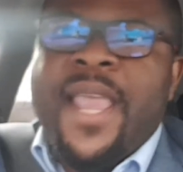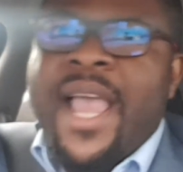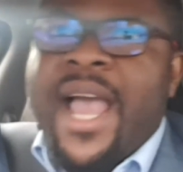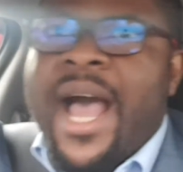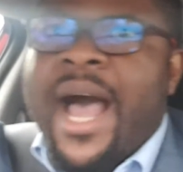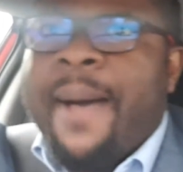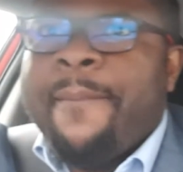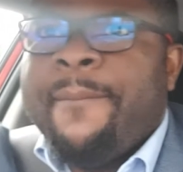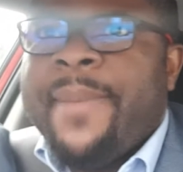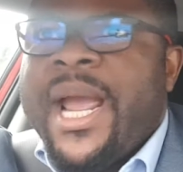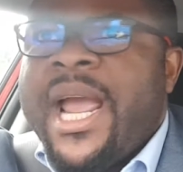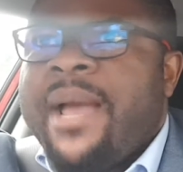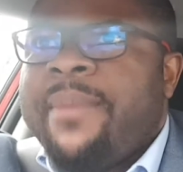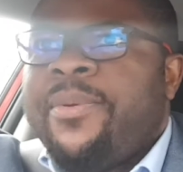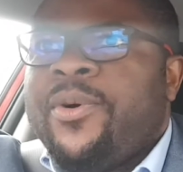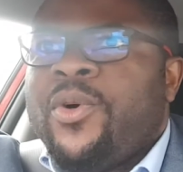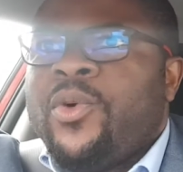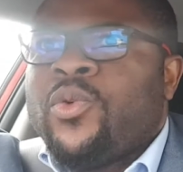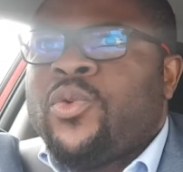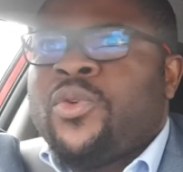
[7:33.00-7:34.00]
I'm
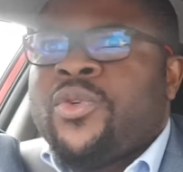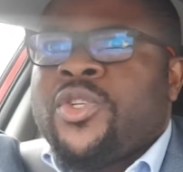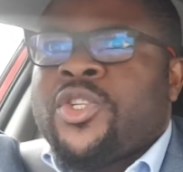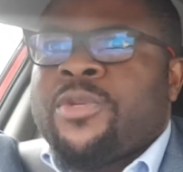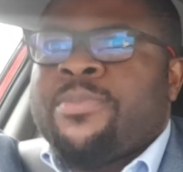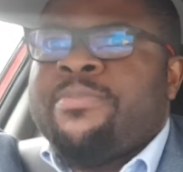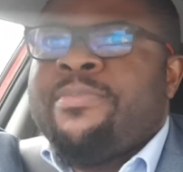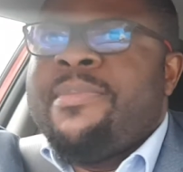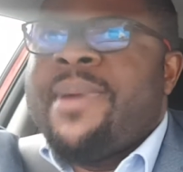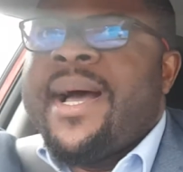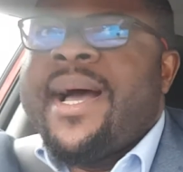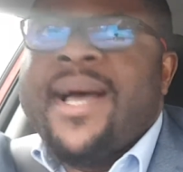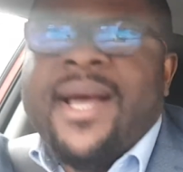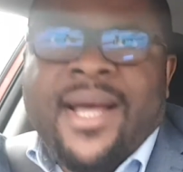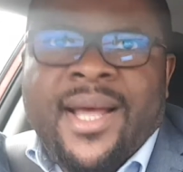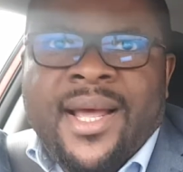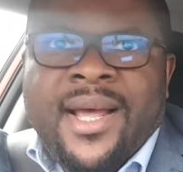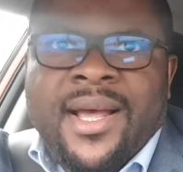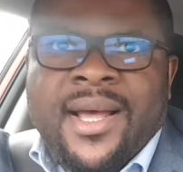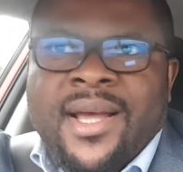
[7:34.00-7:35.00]
able to
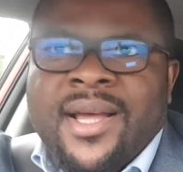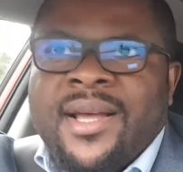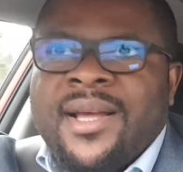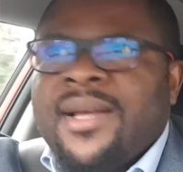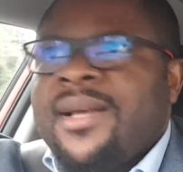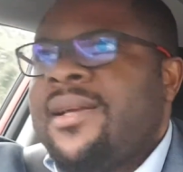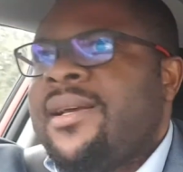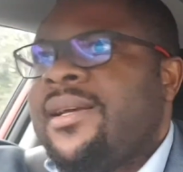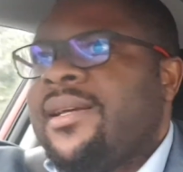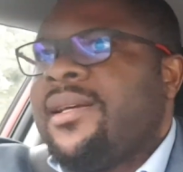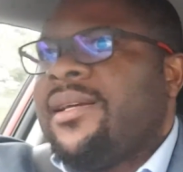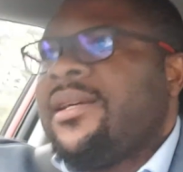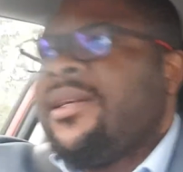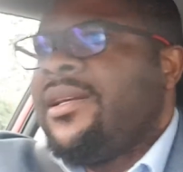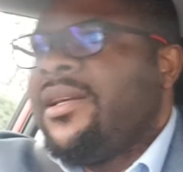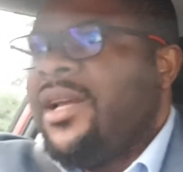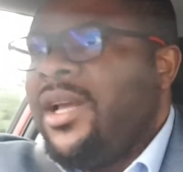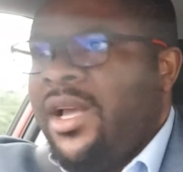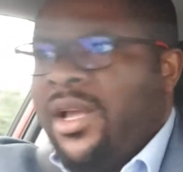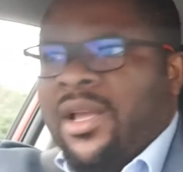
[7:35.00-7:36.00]
smile.
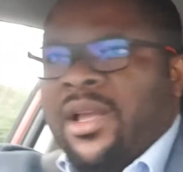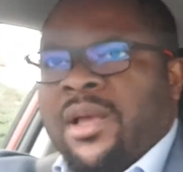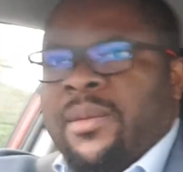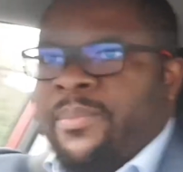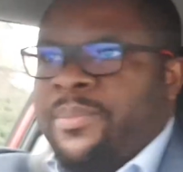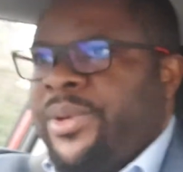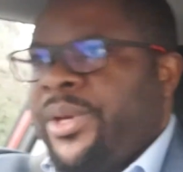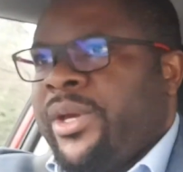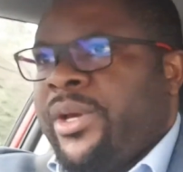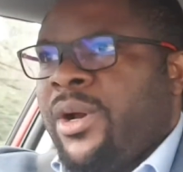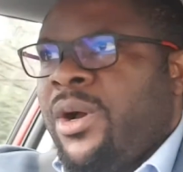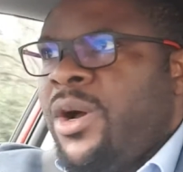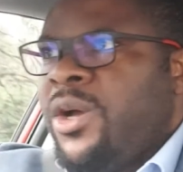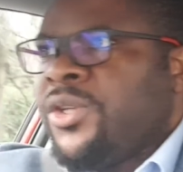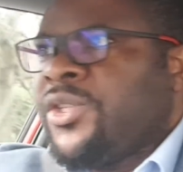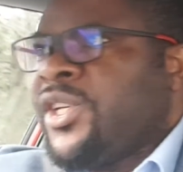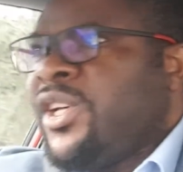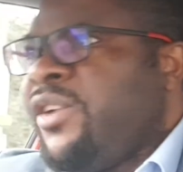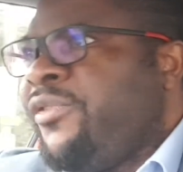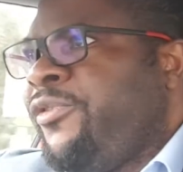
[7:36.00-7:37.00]

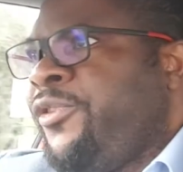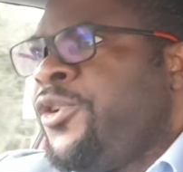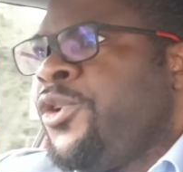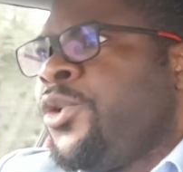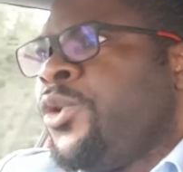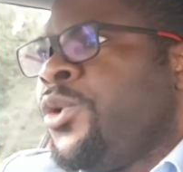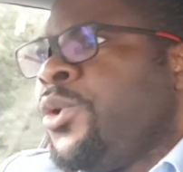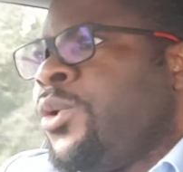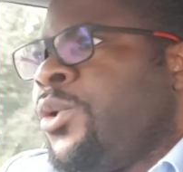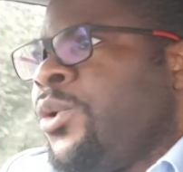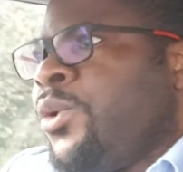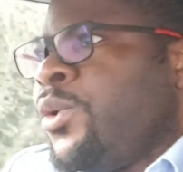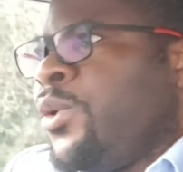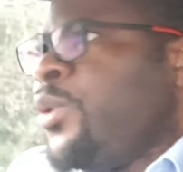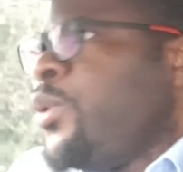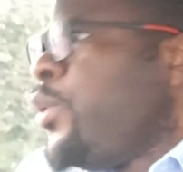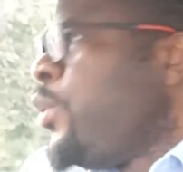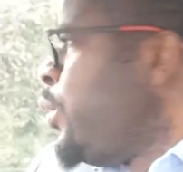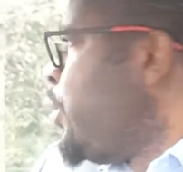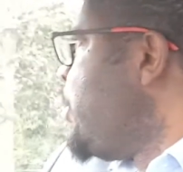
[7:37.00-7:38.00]
Because of
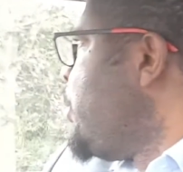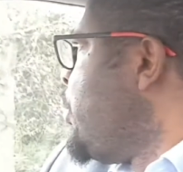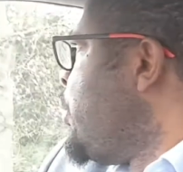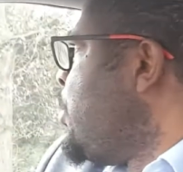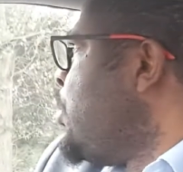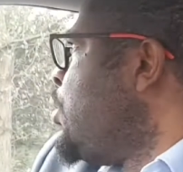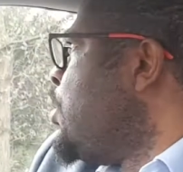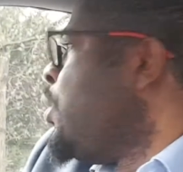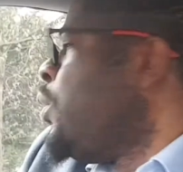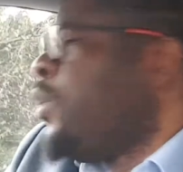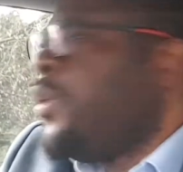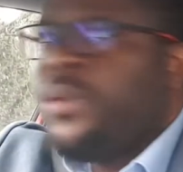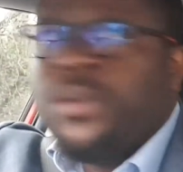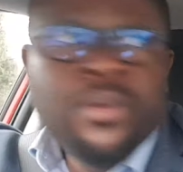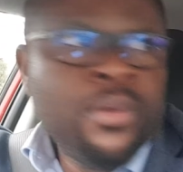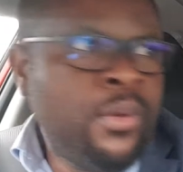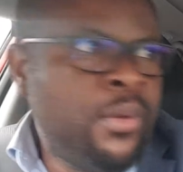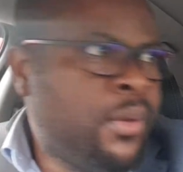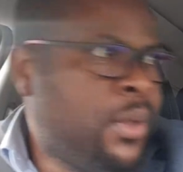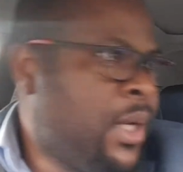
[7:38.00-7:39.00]

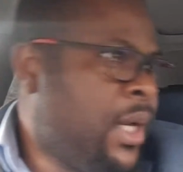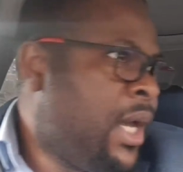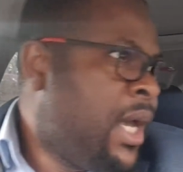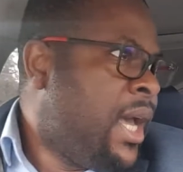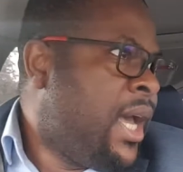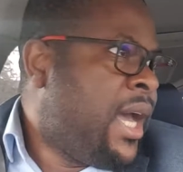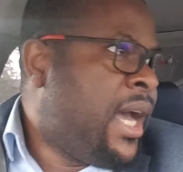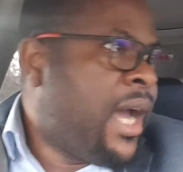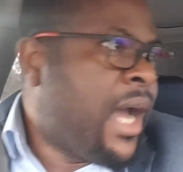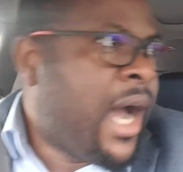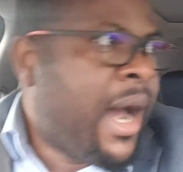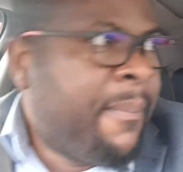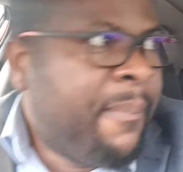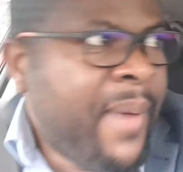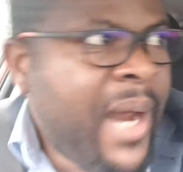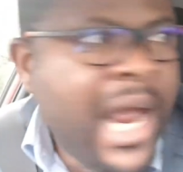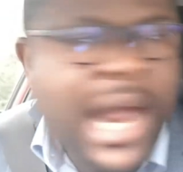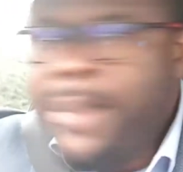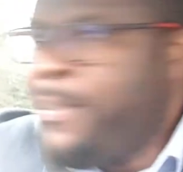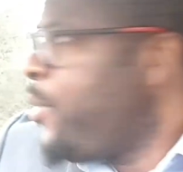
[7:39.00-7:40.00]
you, I'm
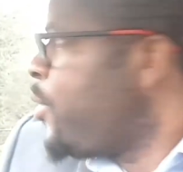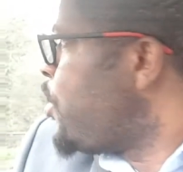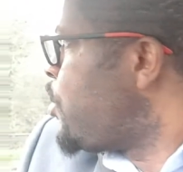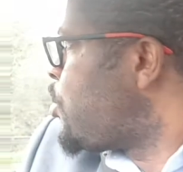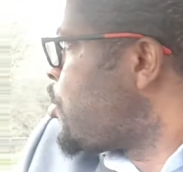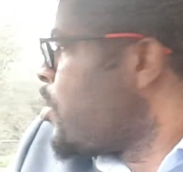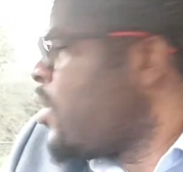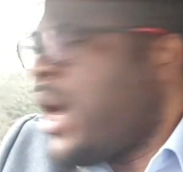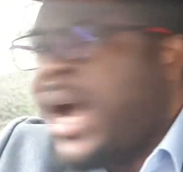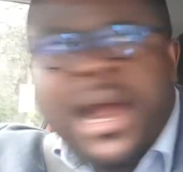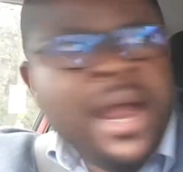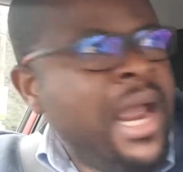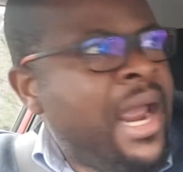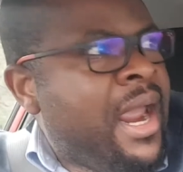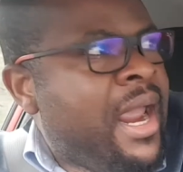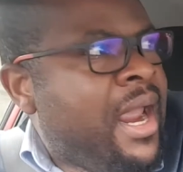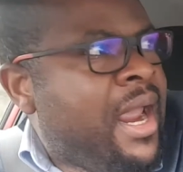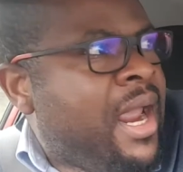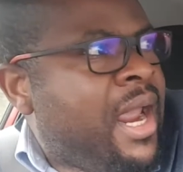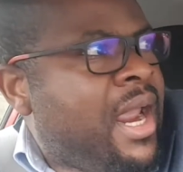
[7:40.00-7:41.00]
able to
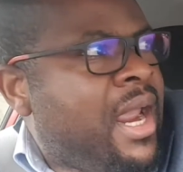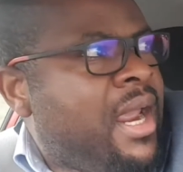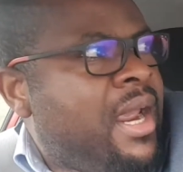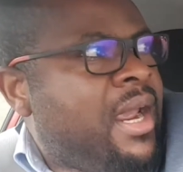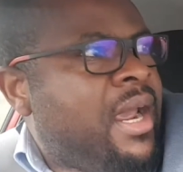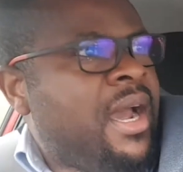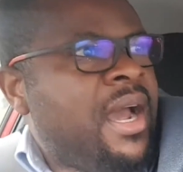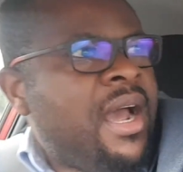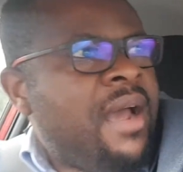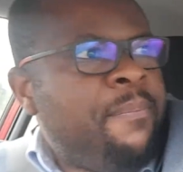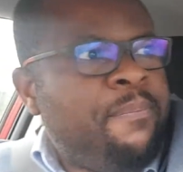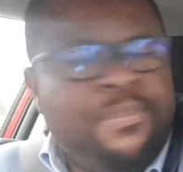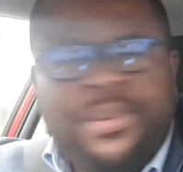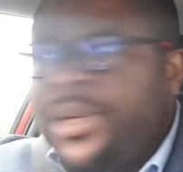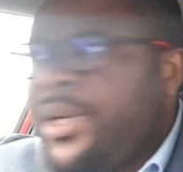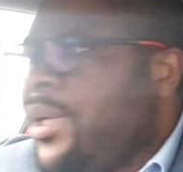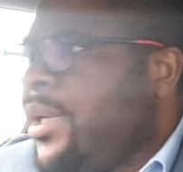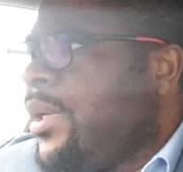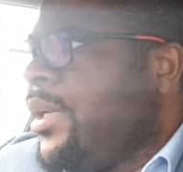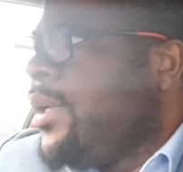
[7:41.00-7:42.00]
stay
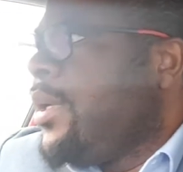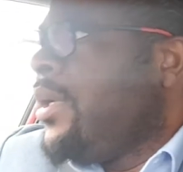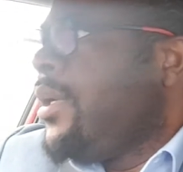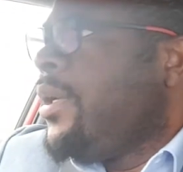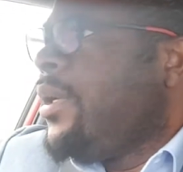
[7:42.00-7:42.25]
happy.